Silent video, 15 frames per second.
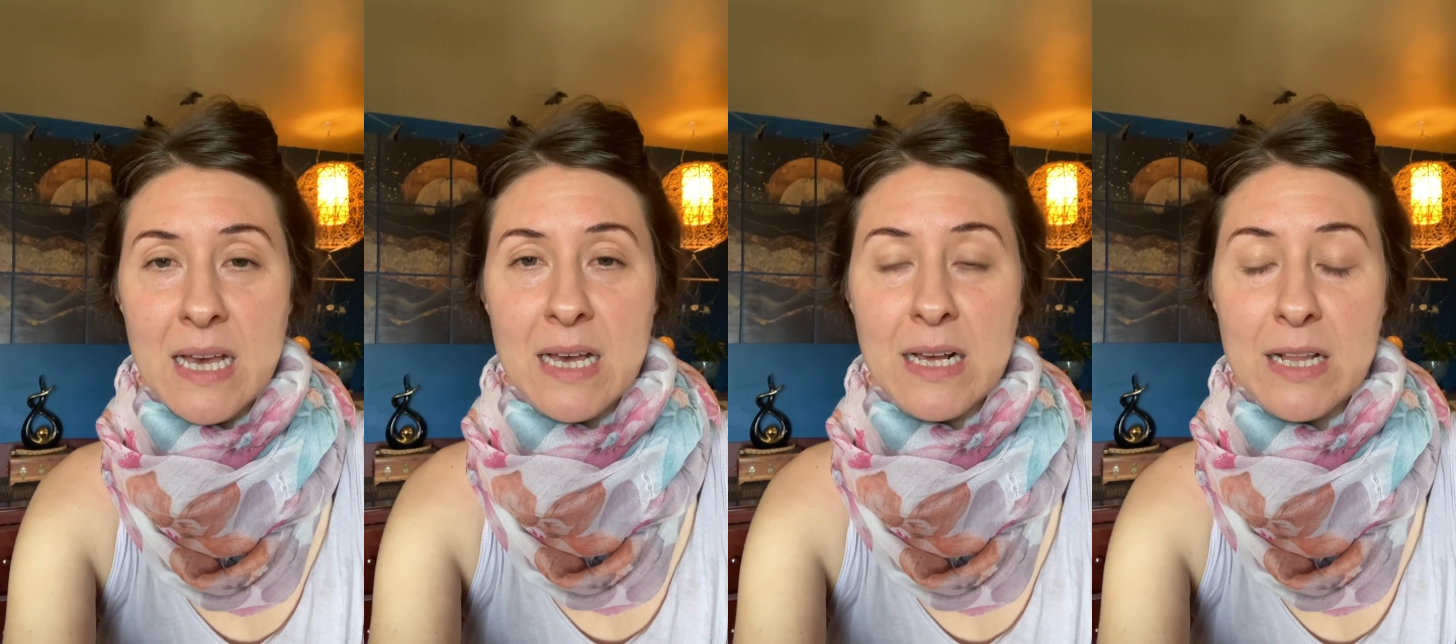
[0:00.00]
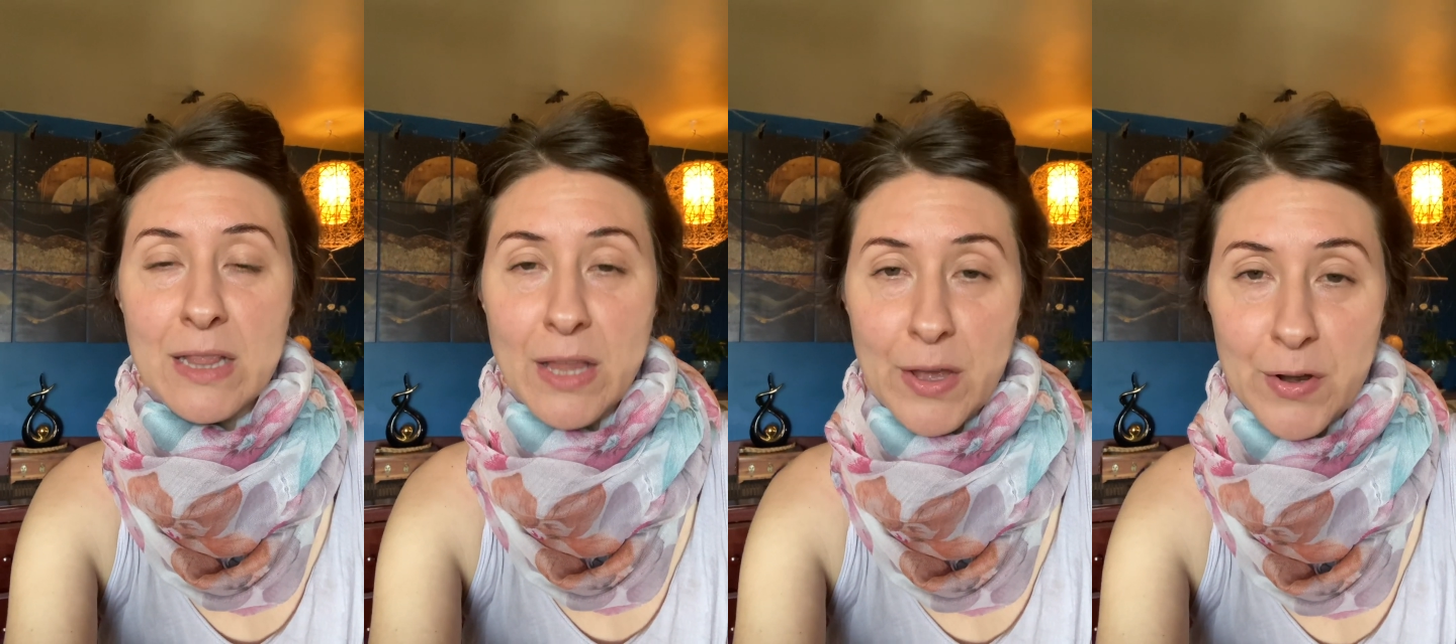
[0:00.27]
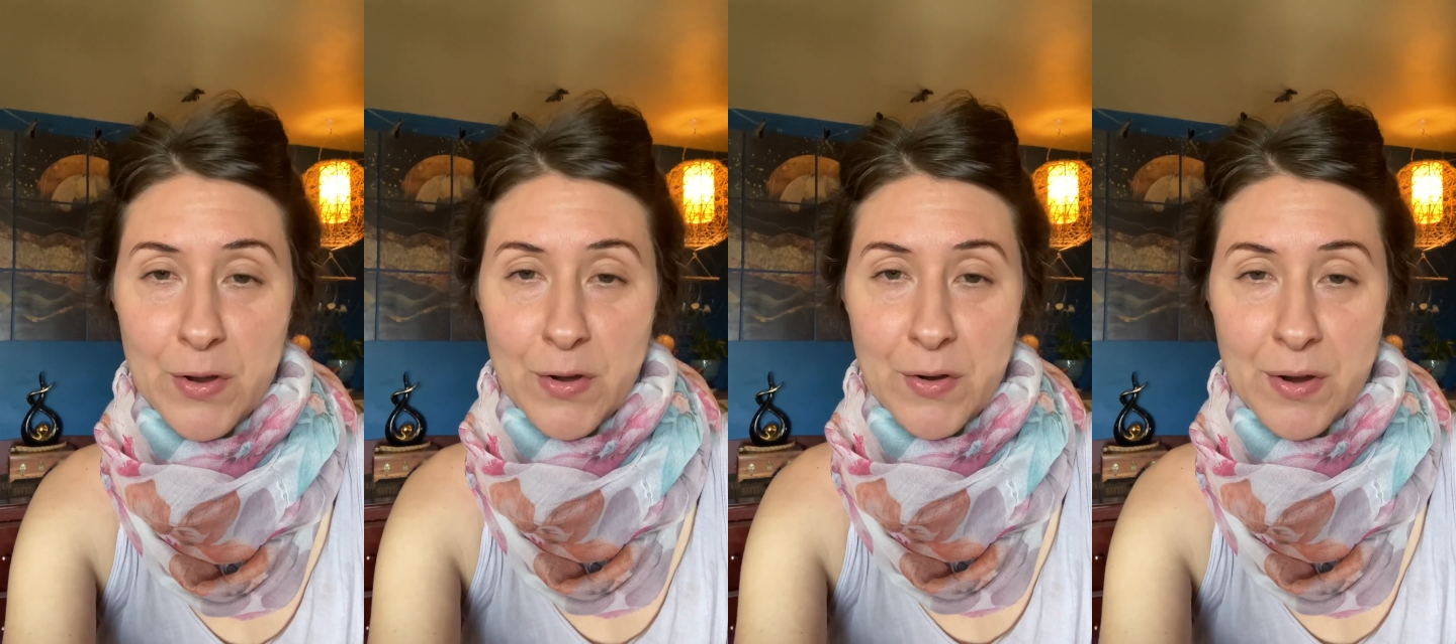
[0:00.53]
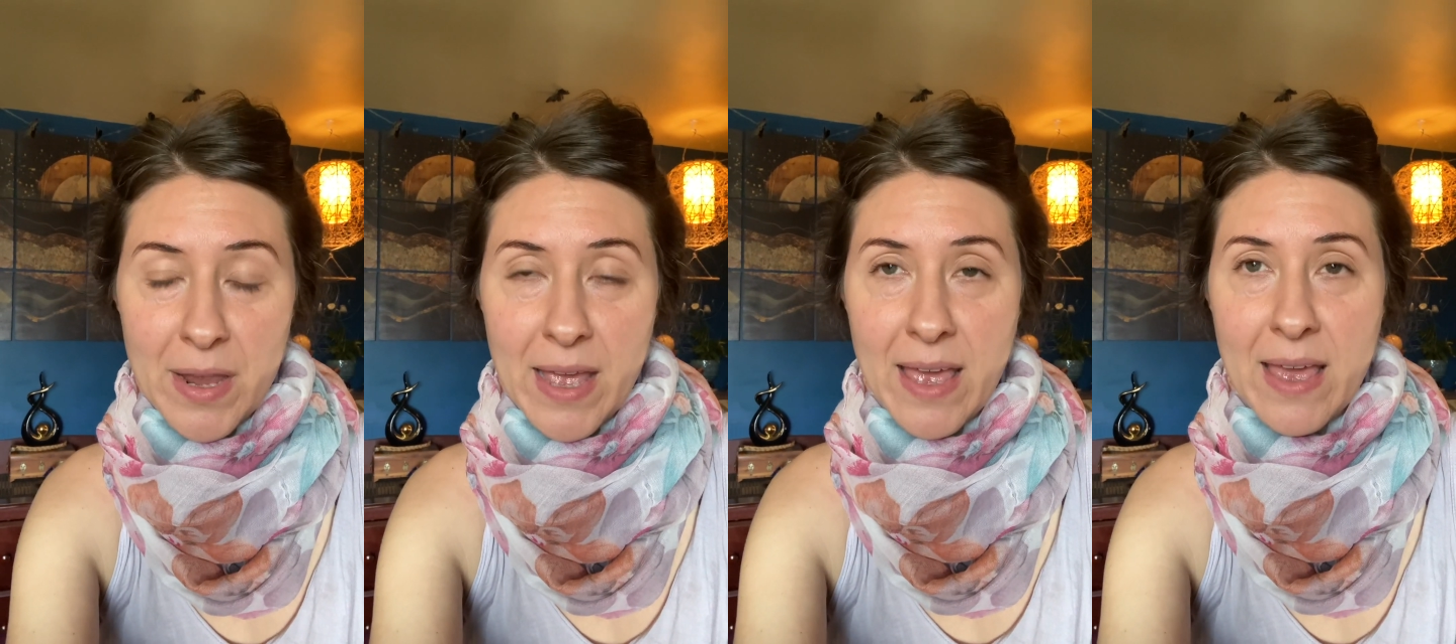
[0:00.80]

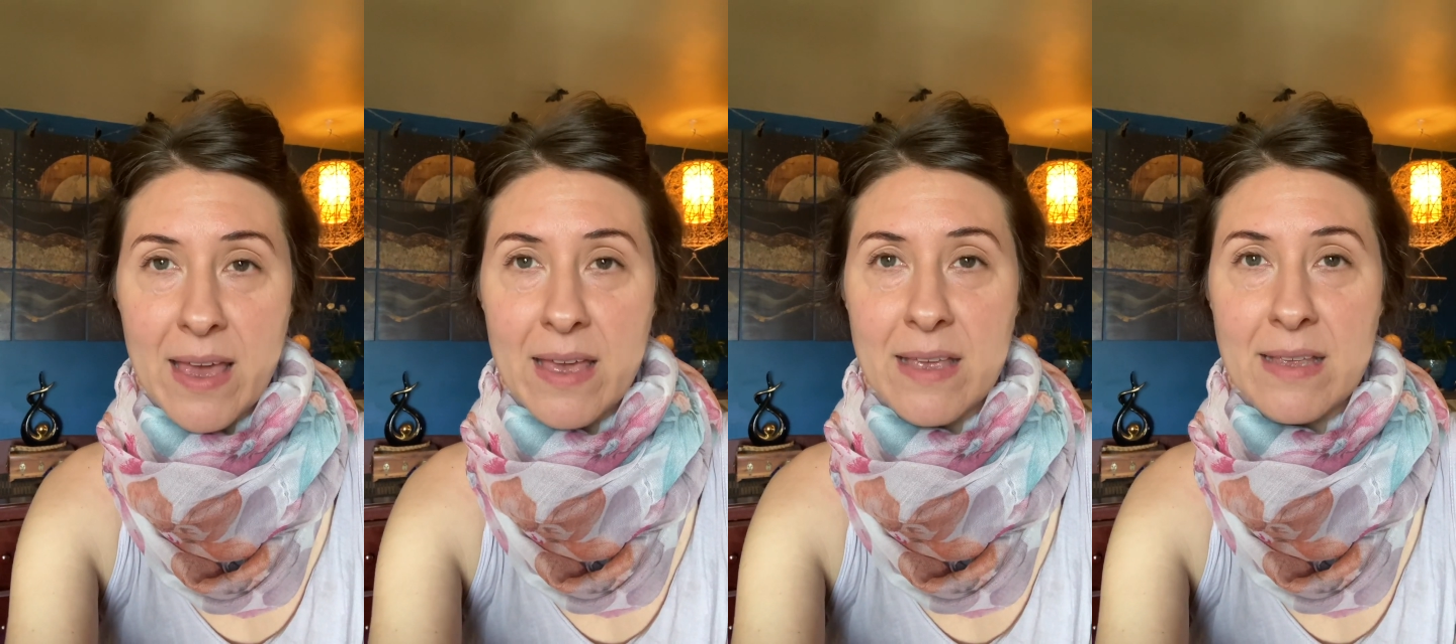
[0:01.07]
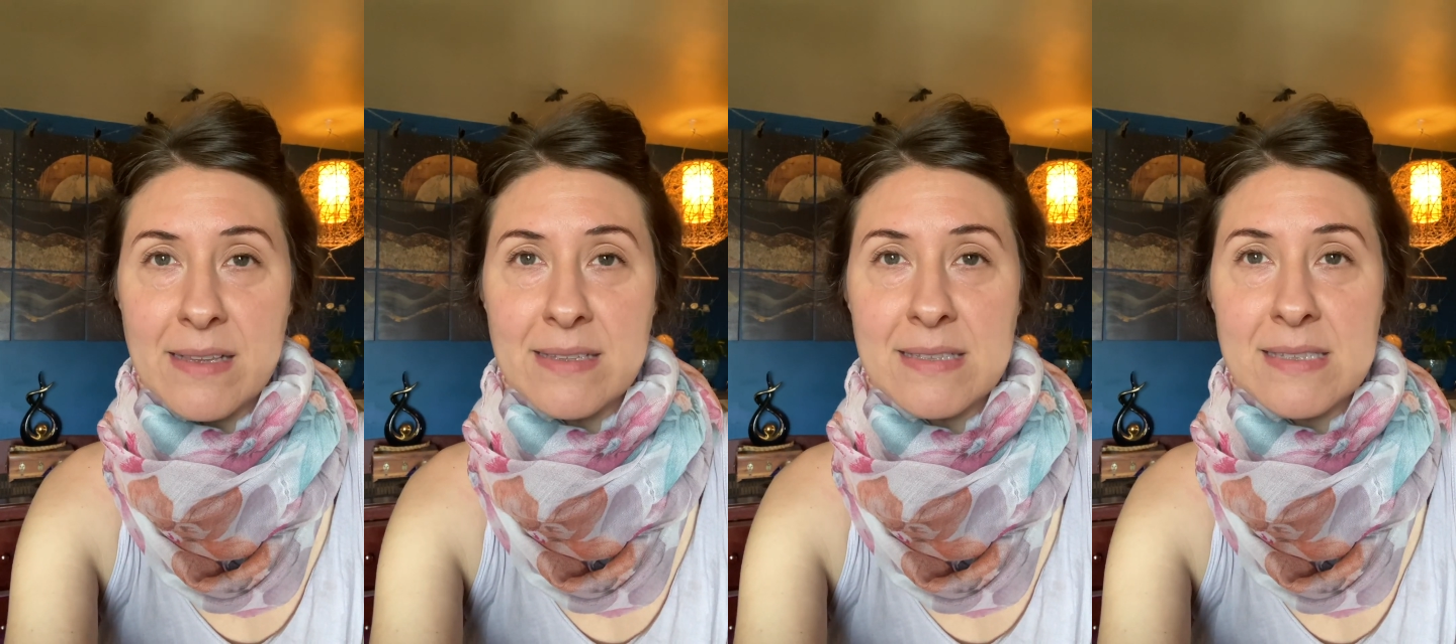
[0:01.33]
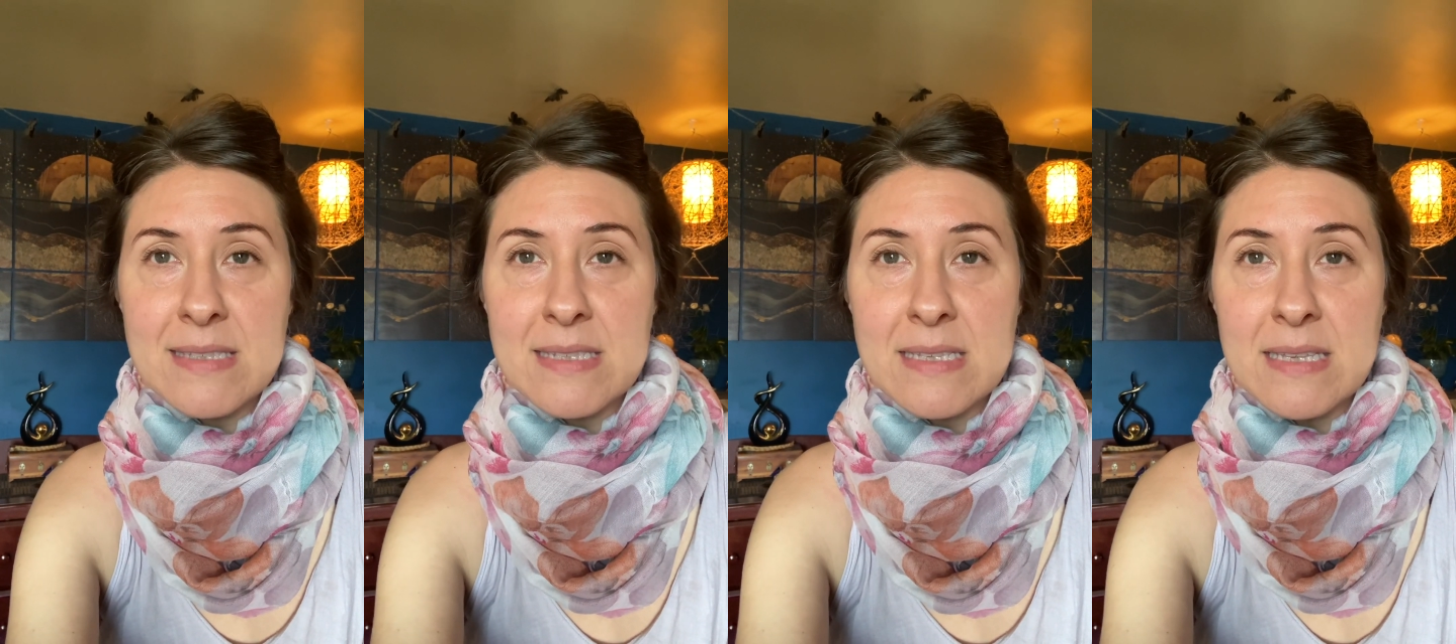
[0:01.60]
clutter and